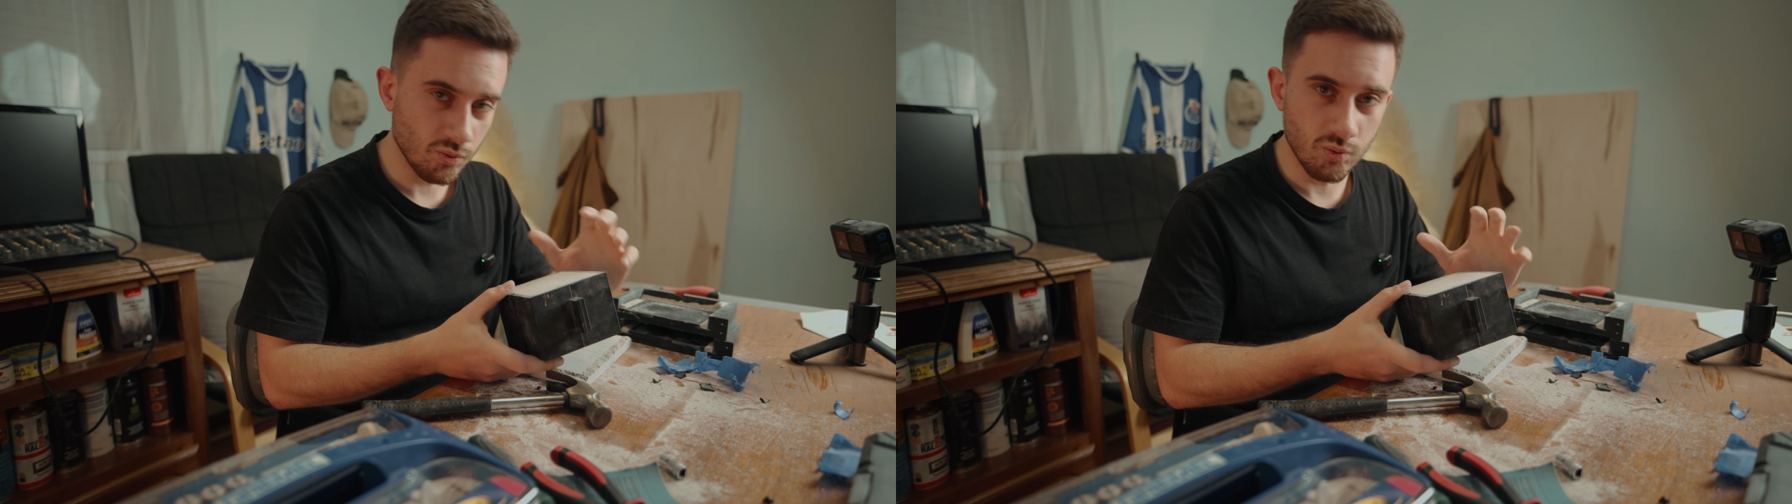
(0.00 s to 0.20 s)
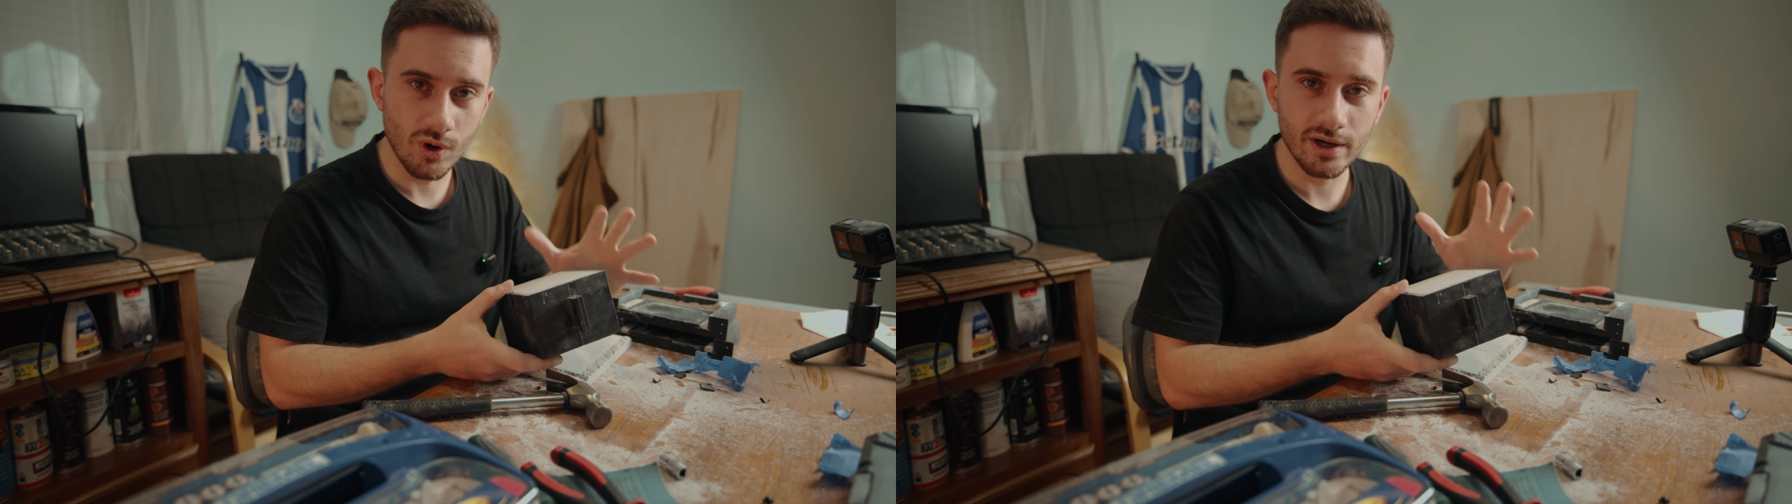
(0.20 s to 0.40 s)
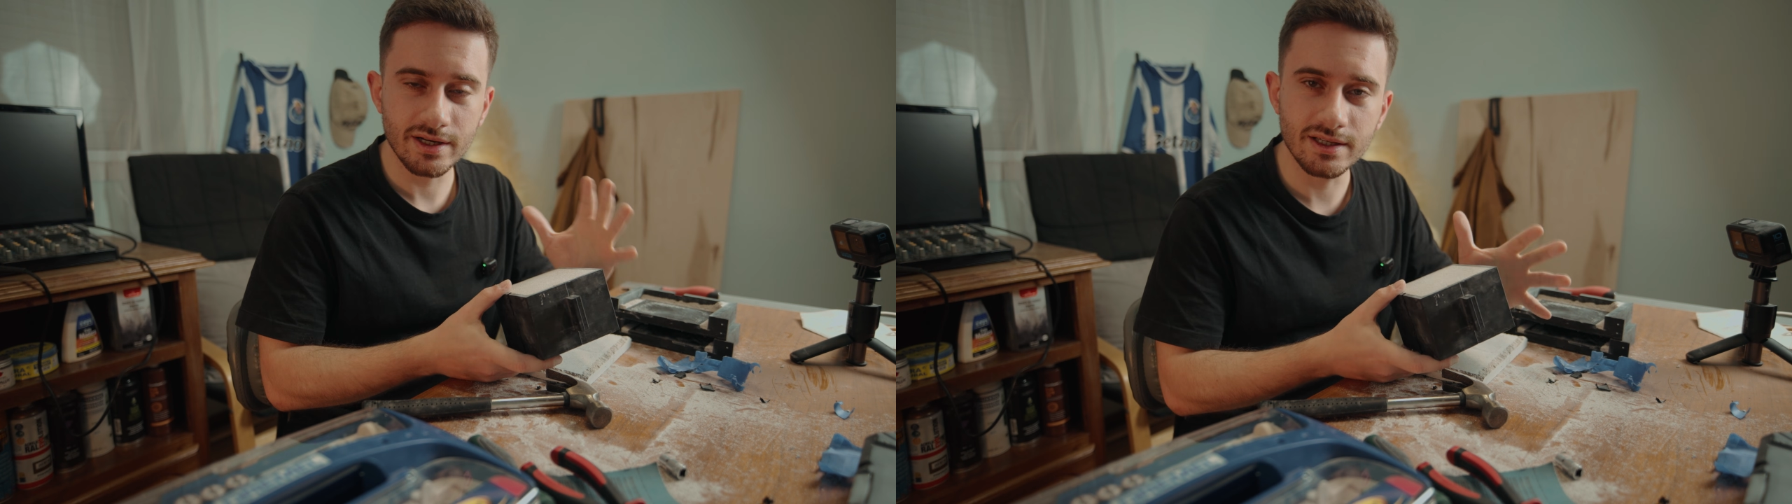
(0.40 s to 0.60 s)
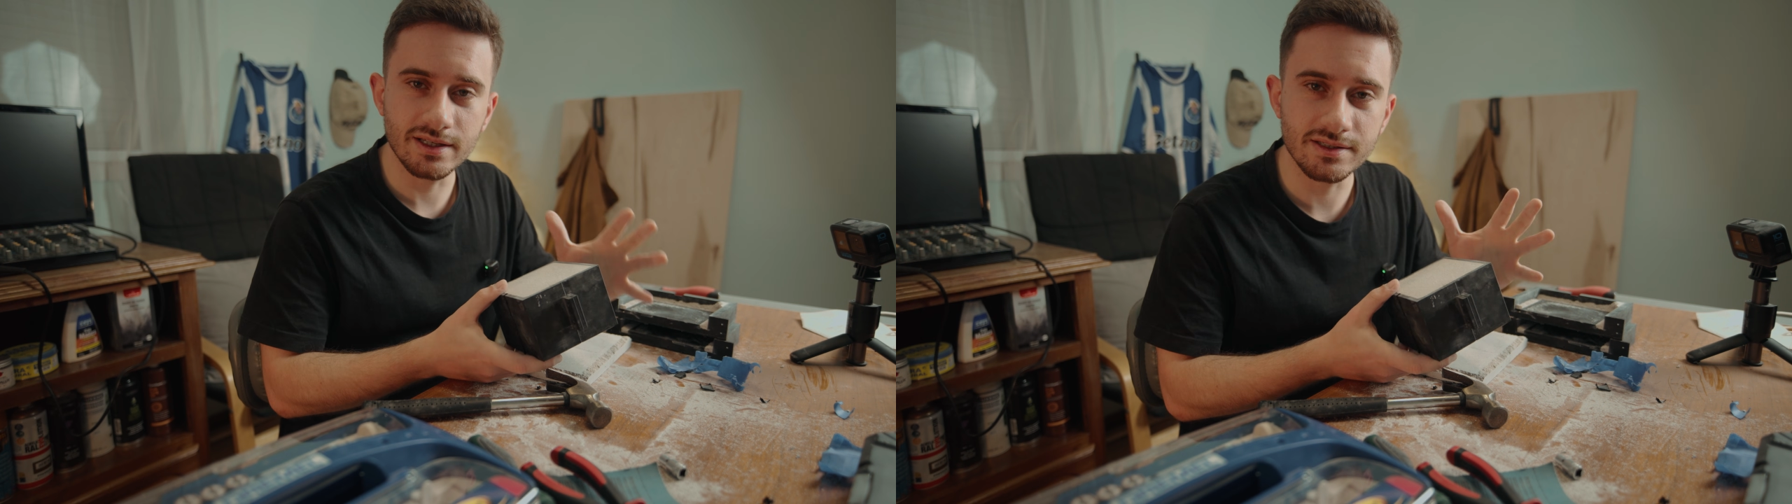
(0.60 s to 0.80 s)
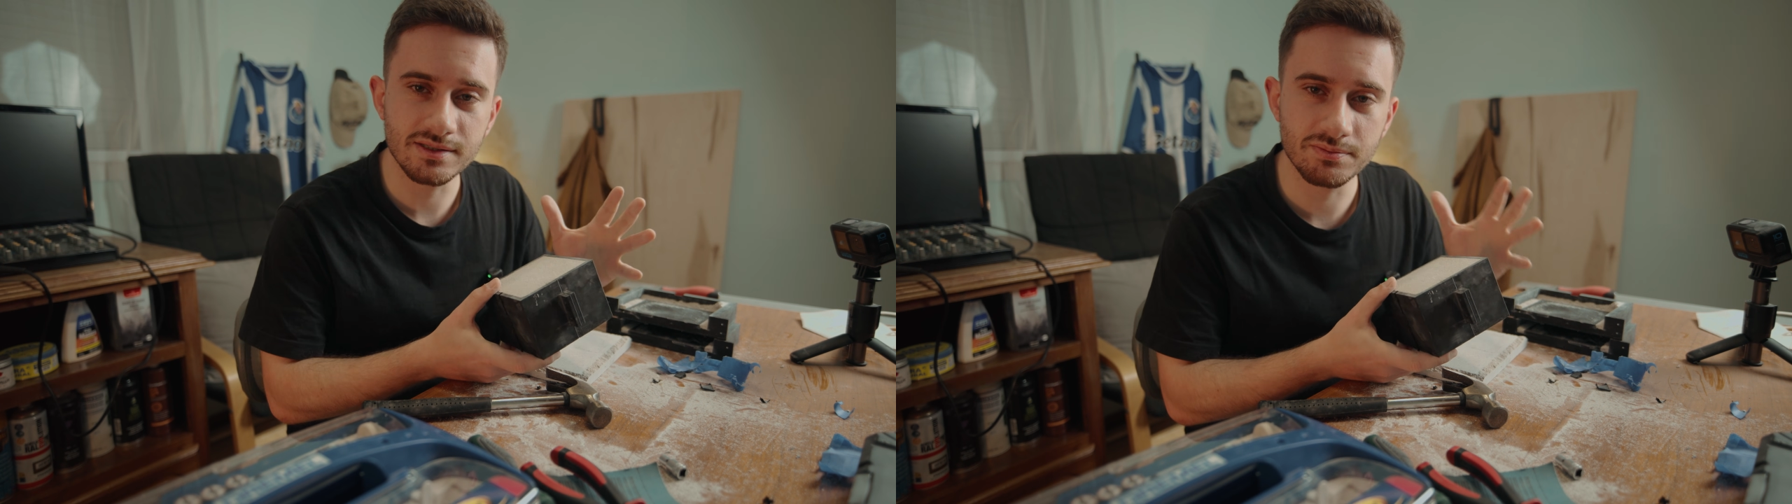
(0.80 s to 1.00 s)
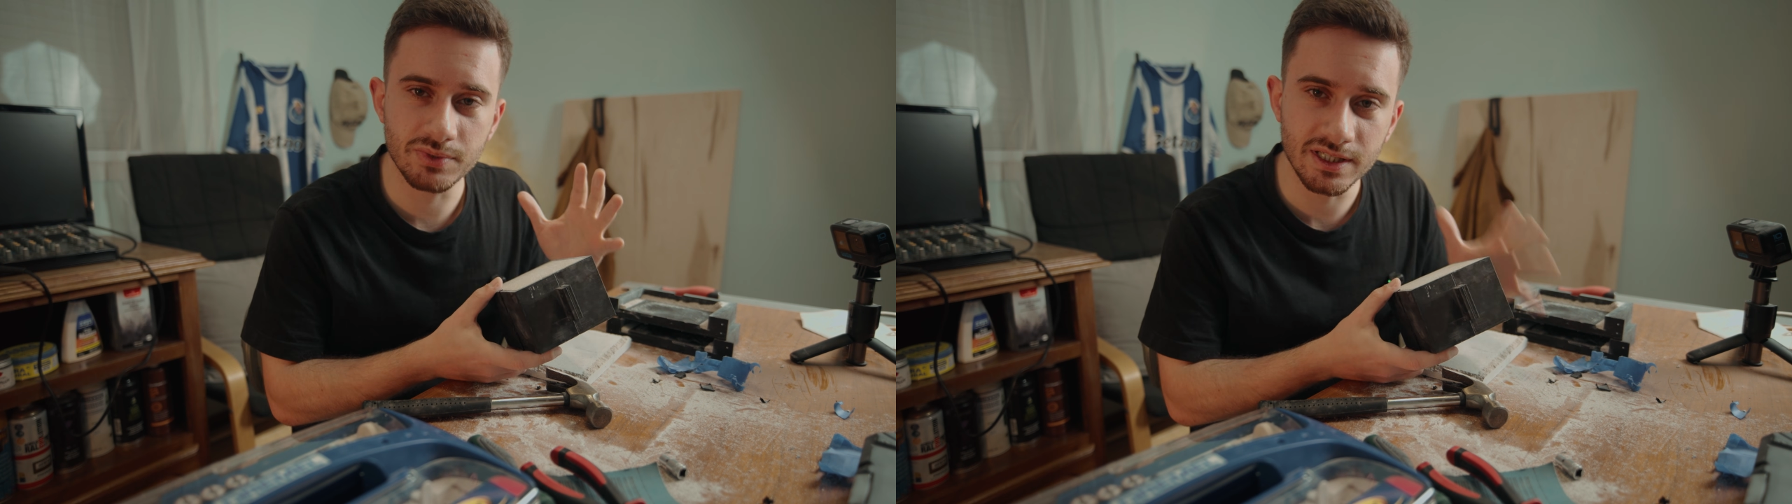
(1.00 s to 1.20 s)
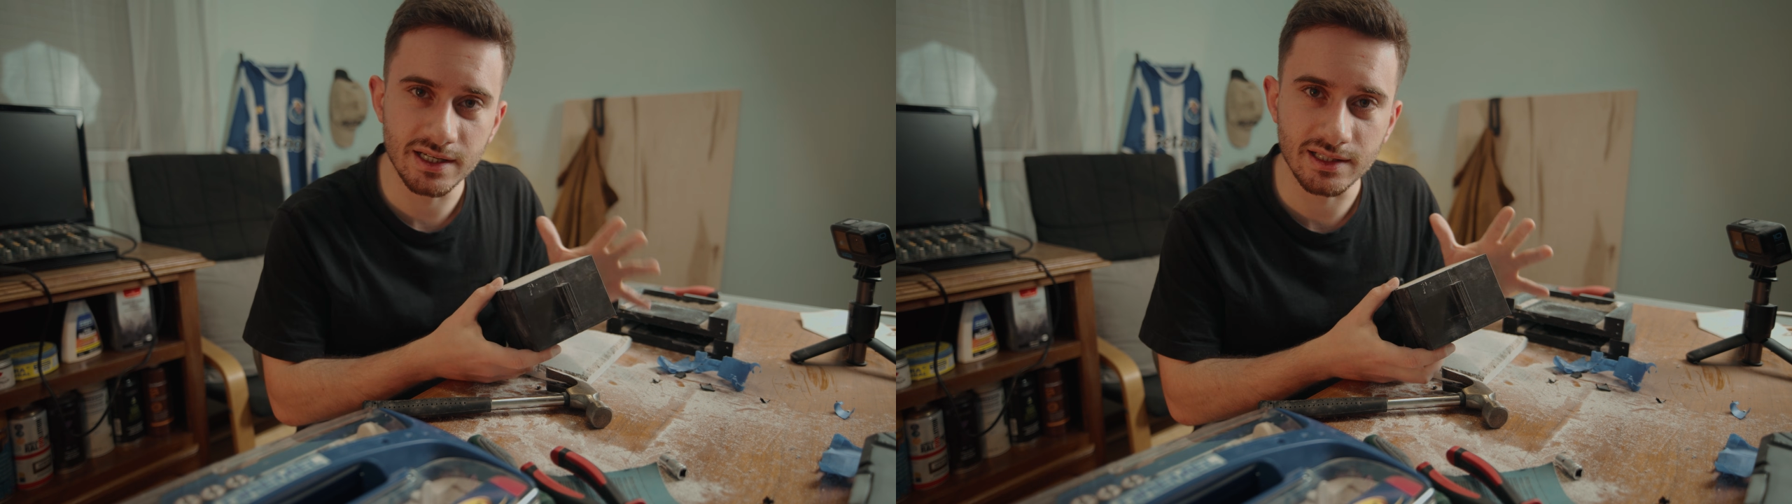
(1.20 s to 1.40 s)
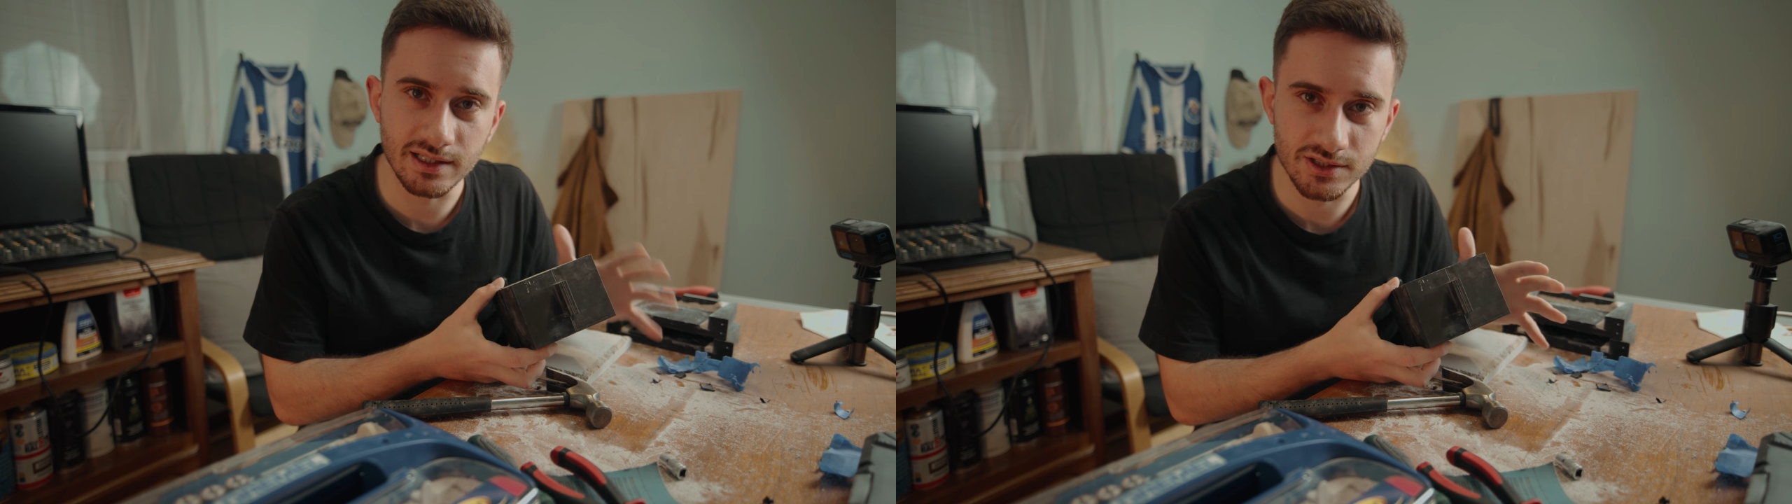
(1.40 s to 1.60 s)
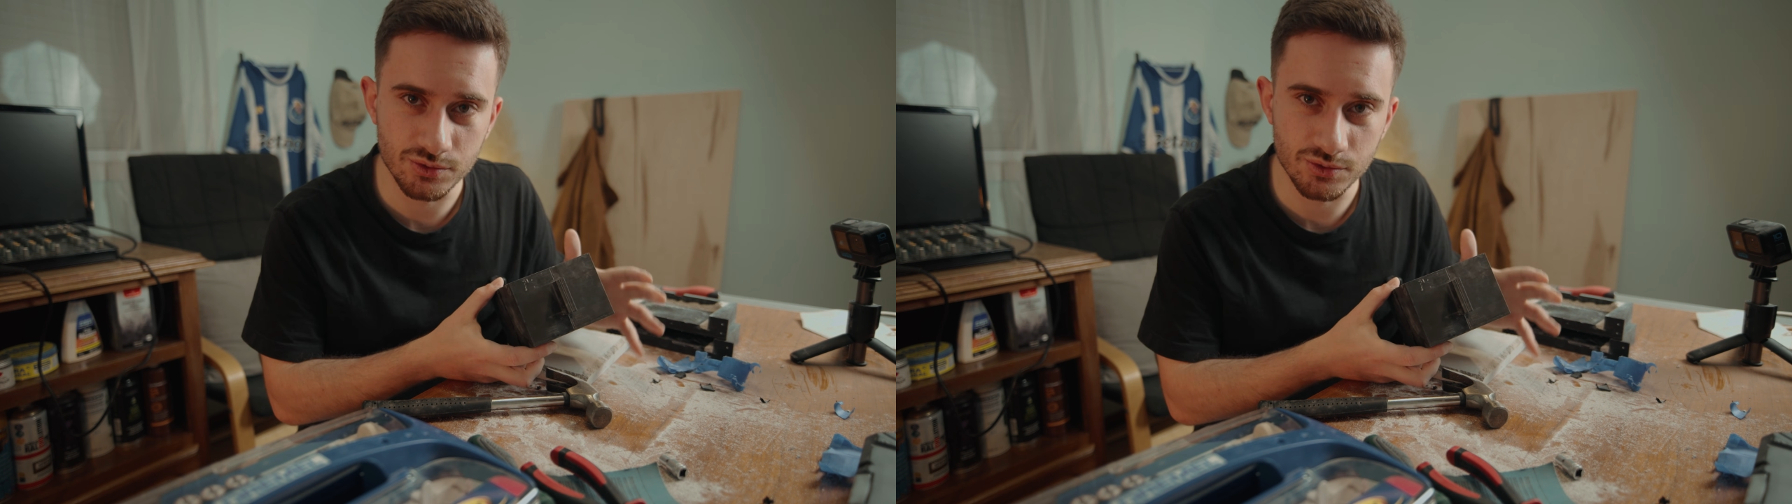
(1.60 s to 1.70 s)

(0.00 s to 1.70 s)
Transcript: What is PLA's